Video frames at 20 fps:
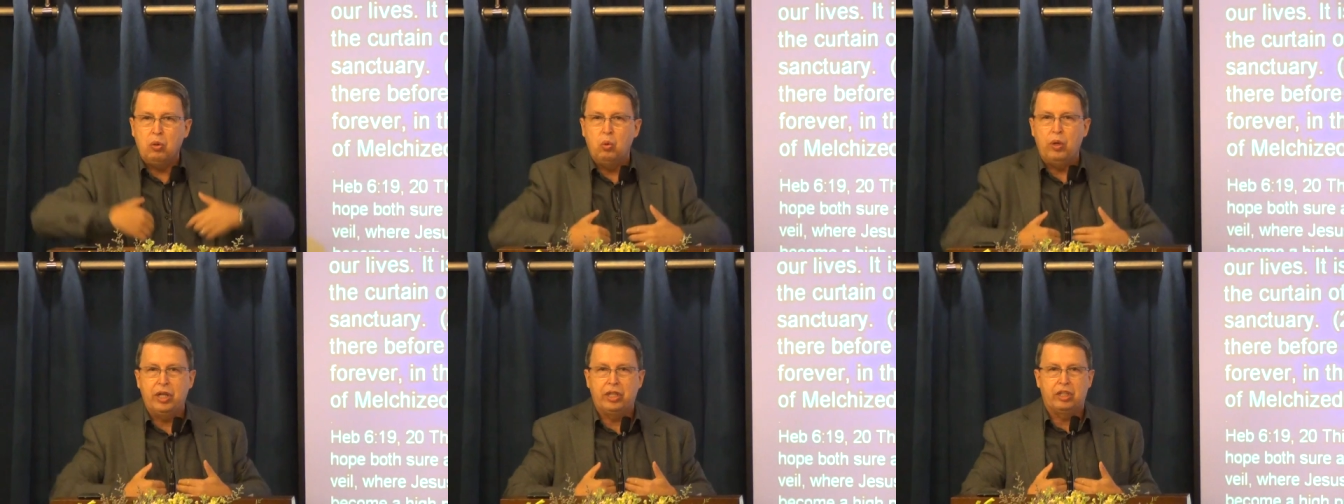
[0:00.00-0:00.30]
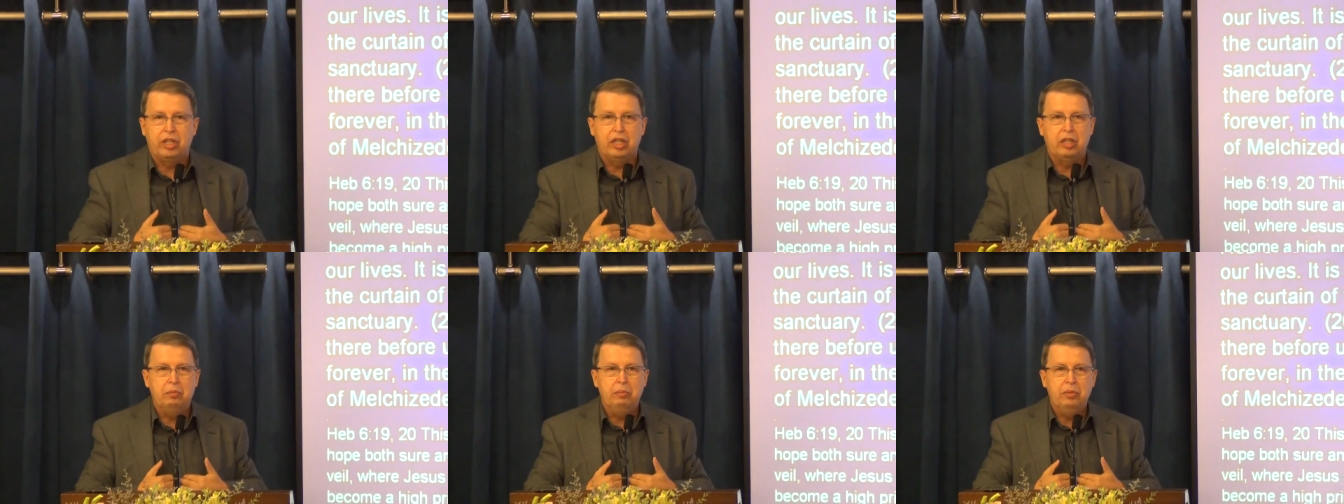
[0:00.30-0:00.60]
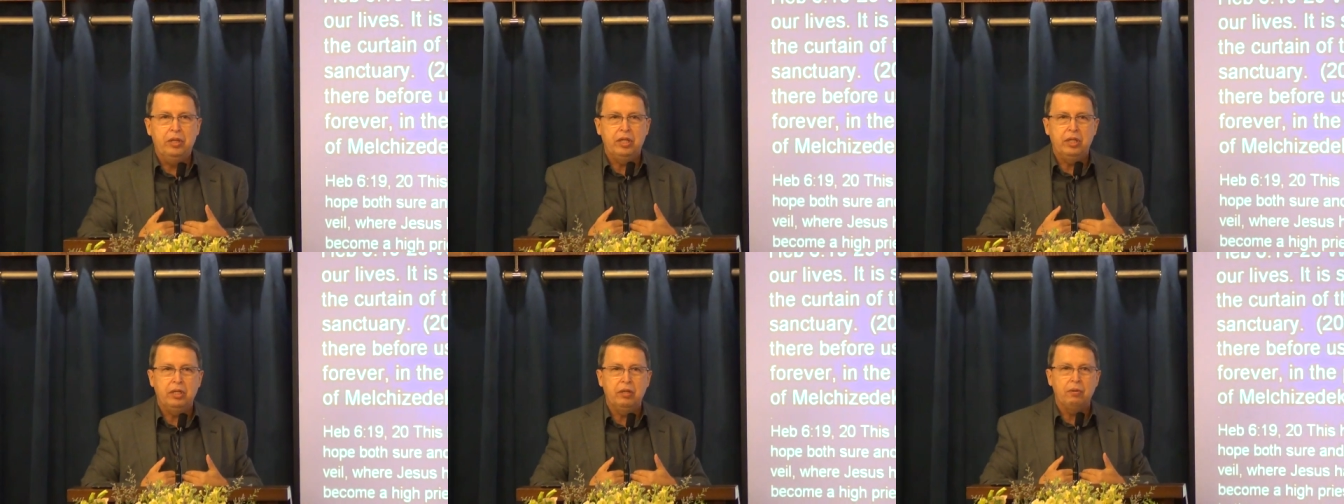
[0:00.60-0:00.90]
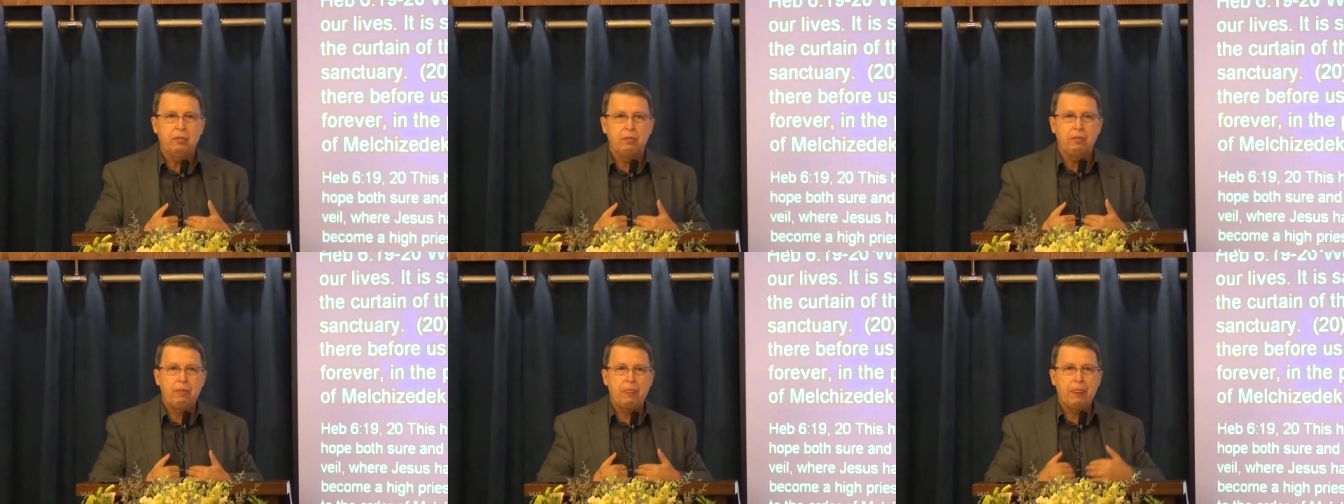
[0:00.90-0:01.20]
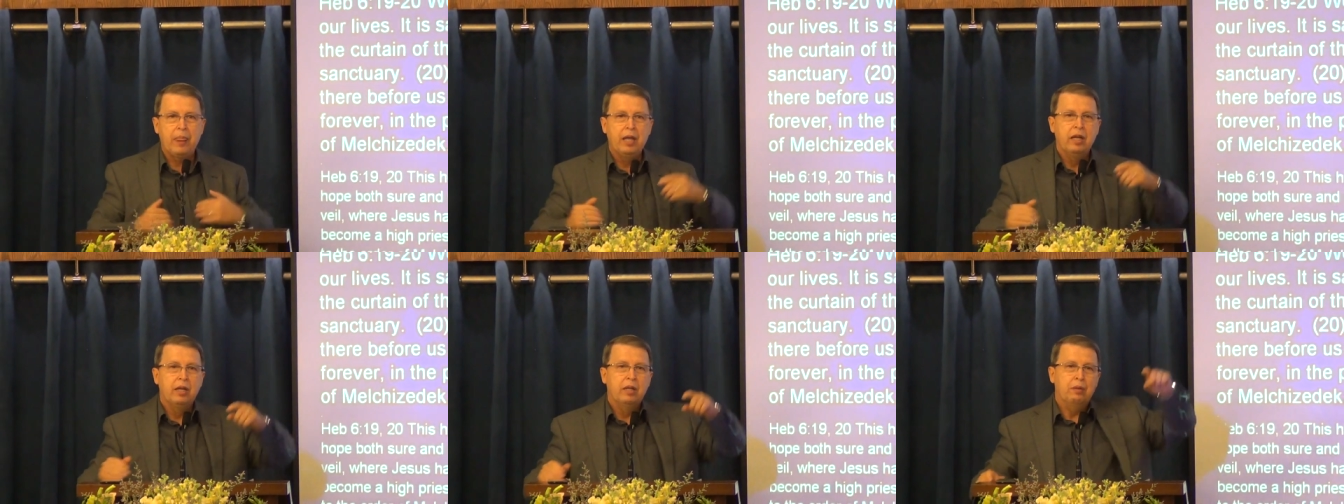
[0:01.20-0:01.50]
within me,
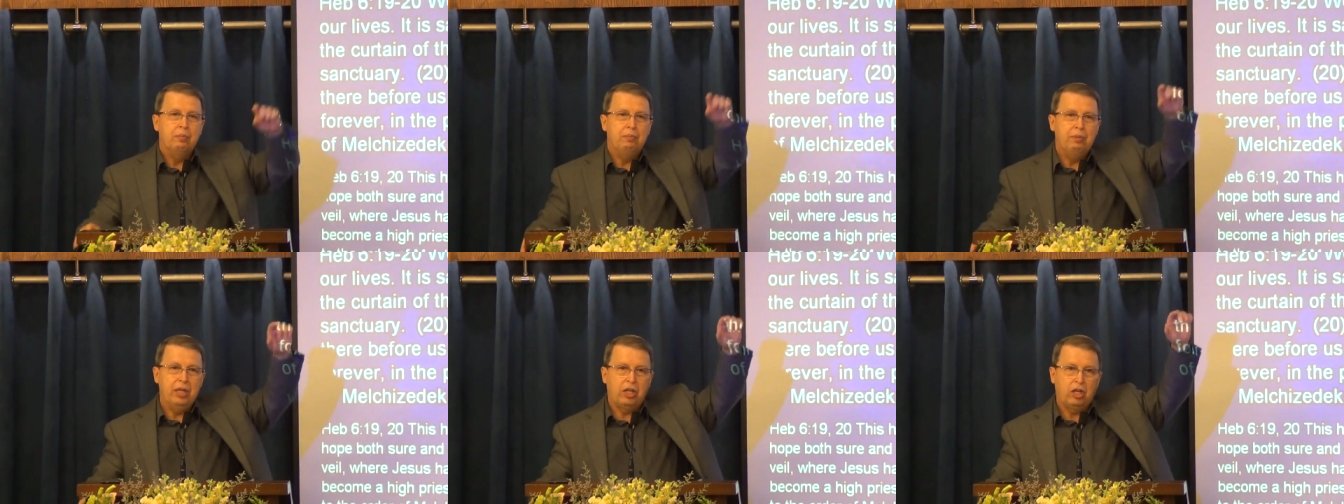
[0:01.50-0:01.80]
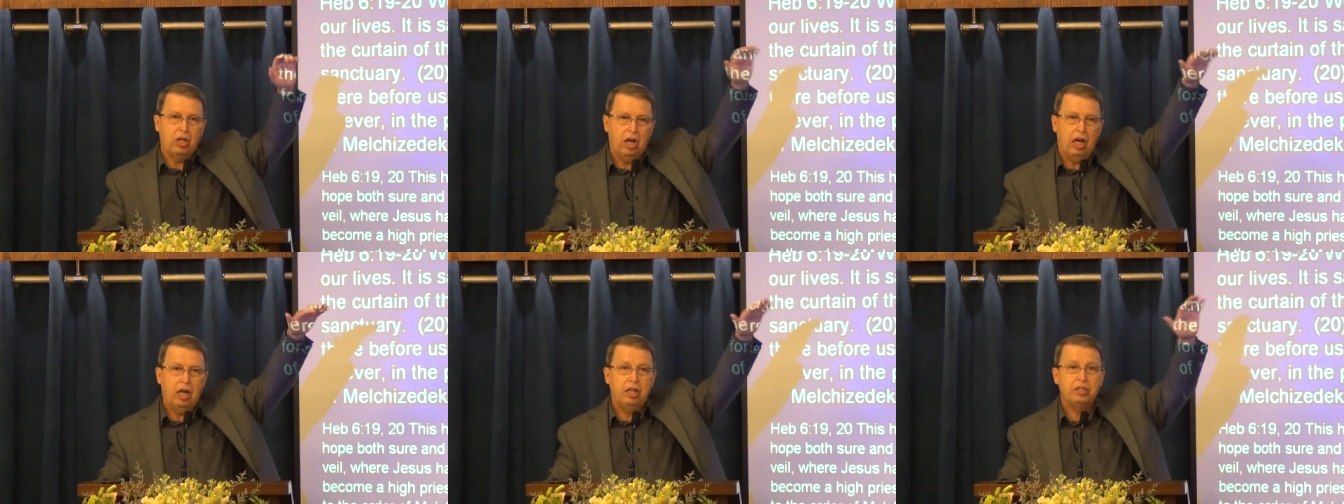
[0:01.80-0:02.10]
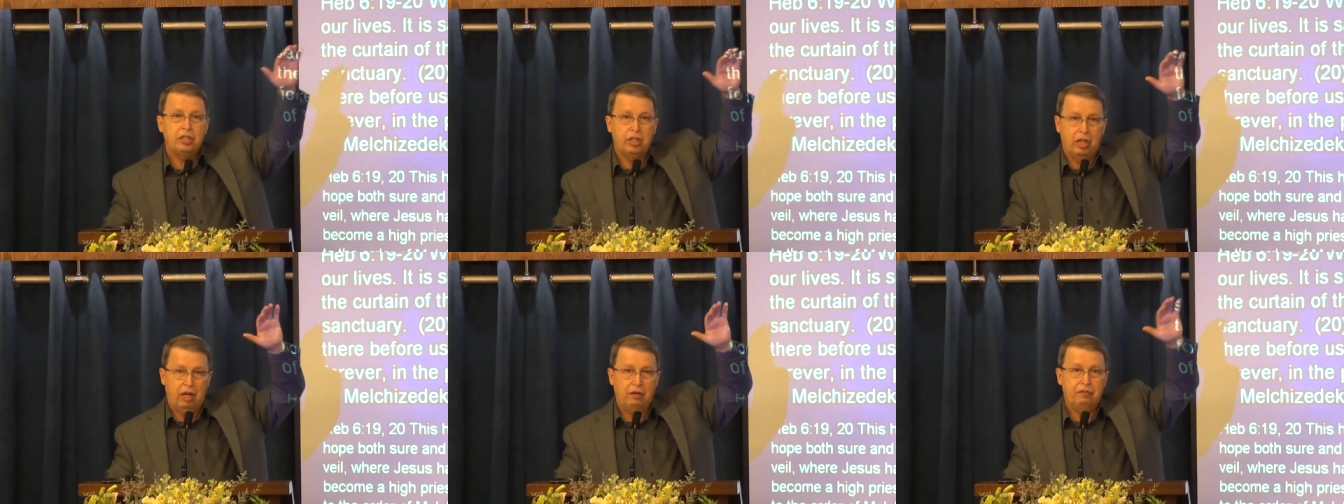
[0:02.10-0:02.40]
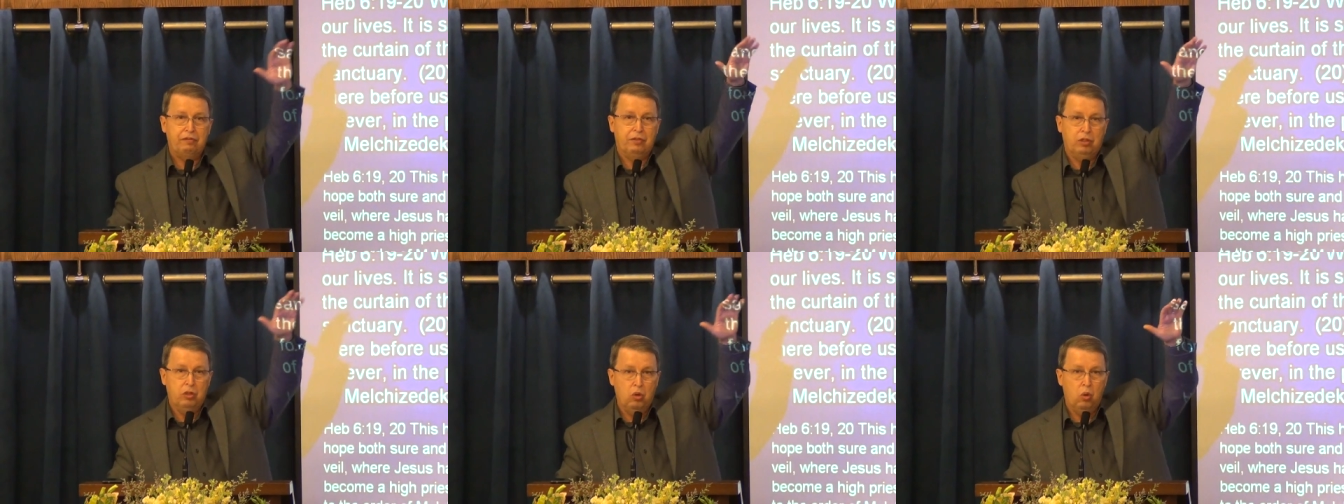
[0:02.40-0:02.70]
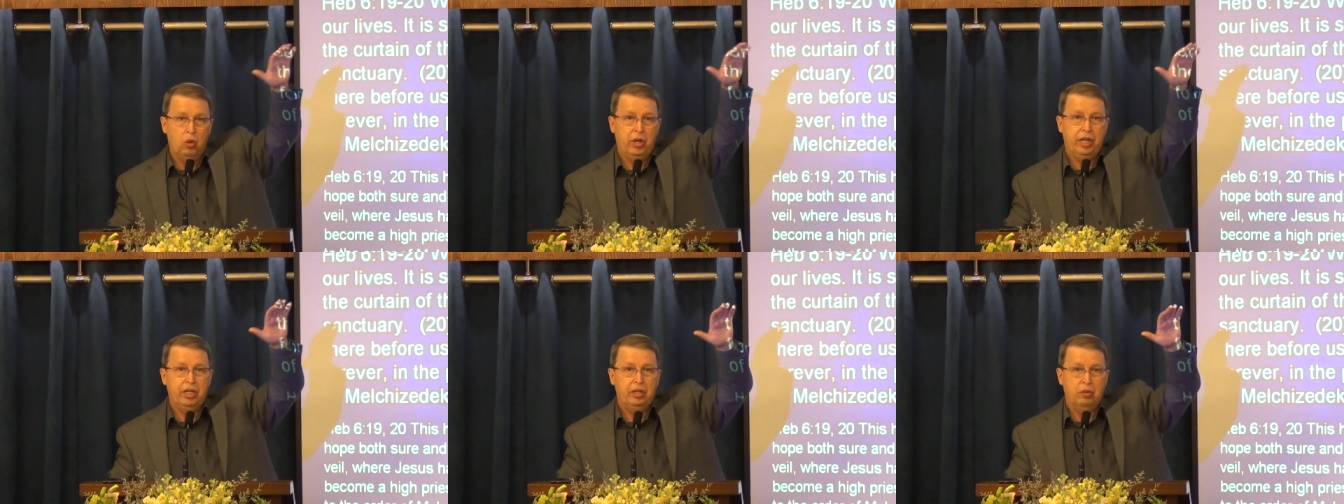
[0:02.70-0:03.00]
because of
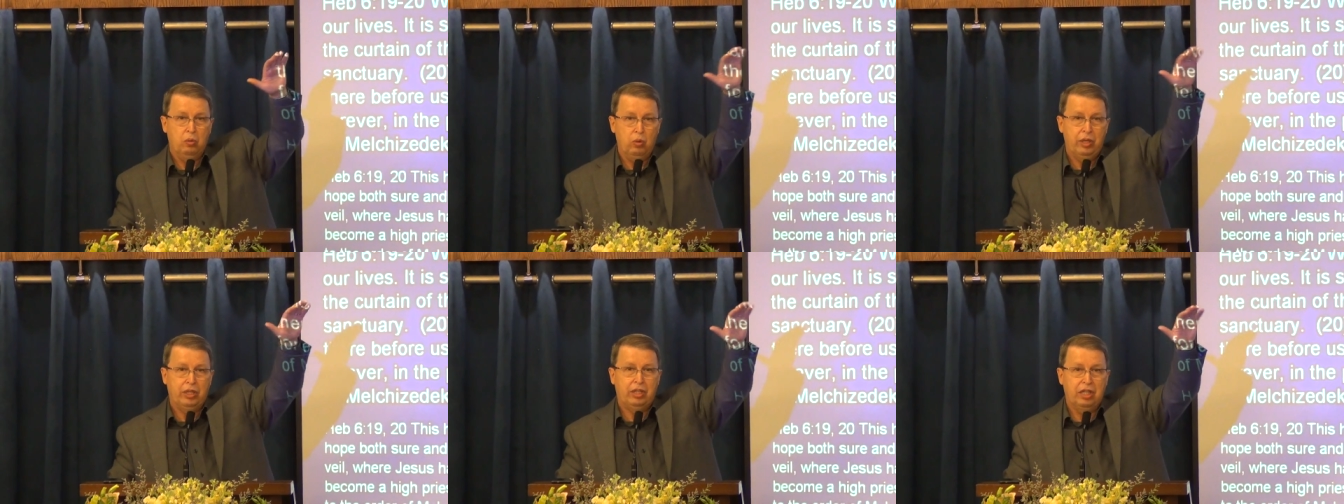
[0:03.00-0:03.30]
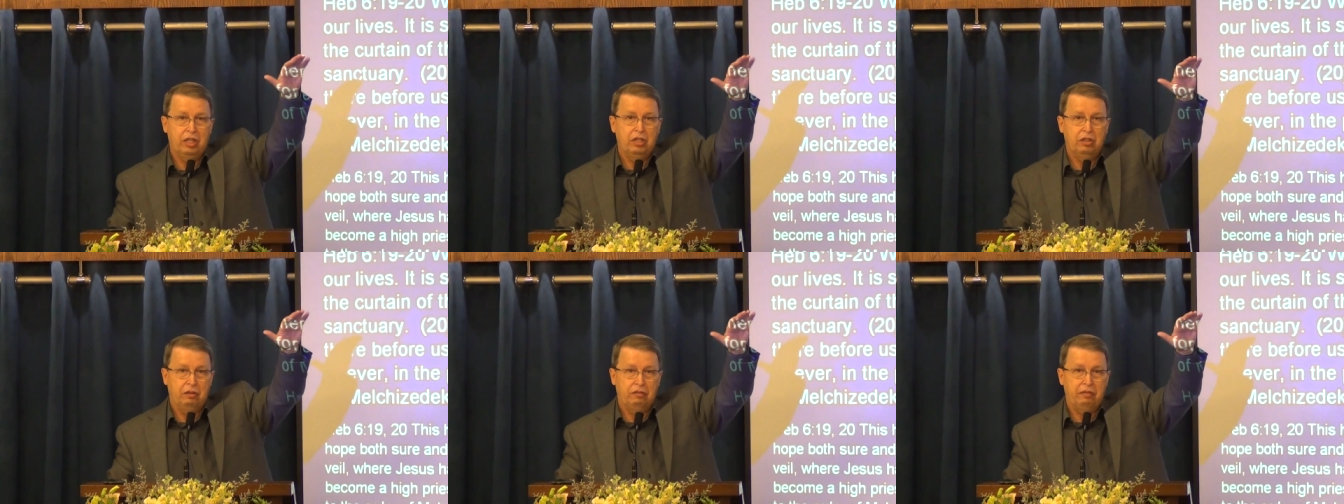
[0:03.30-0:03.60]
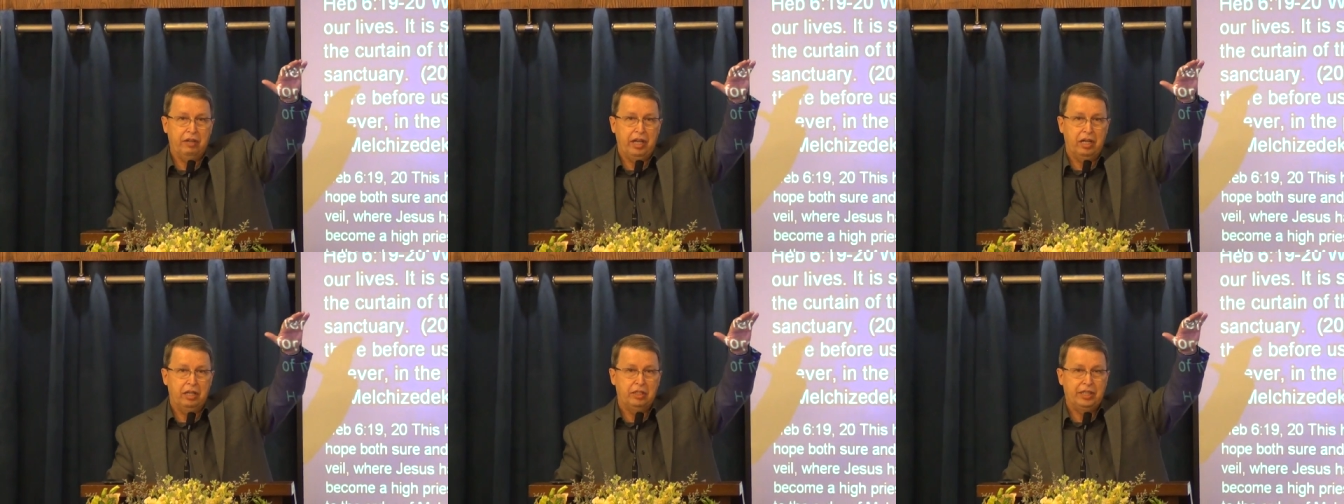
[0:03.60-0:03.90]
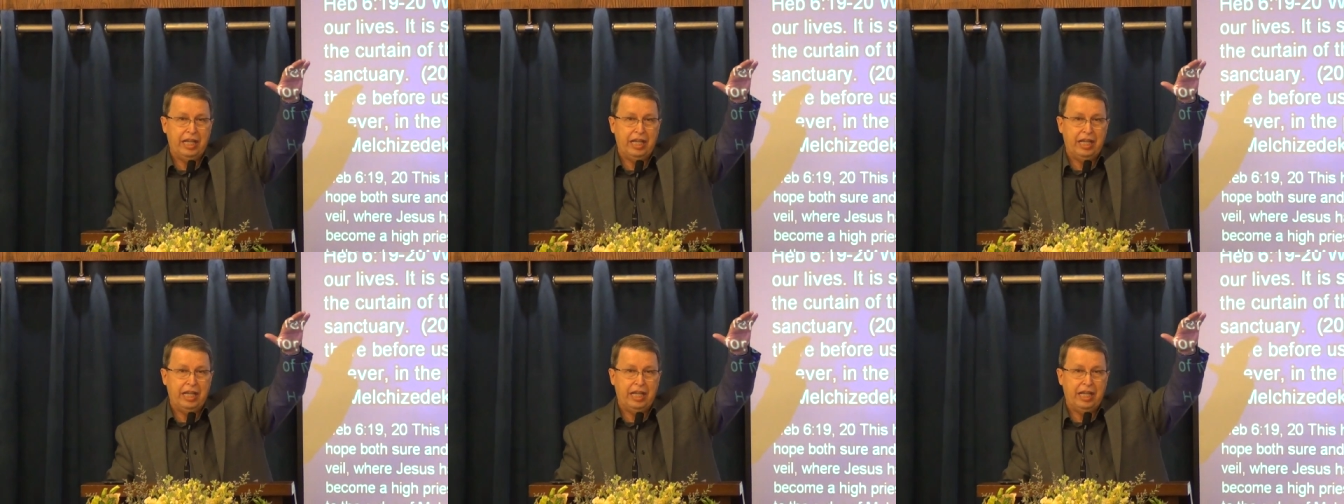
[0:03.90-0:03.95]
going within the veil.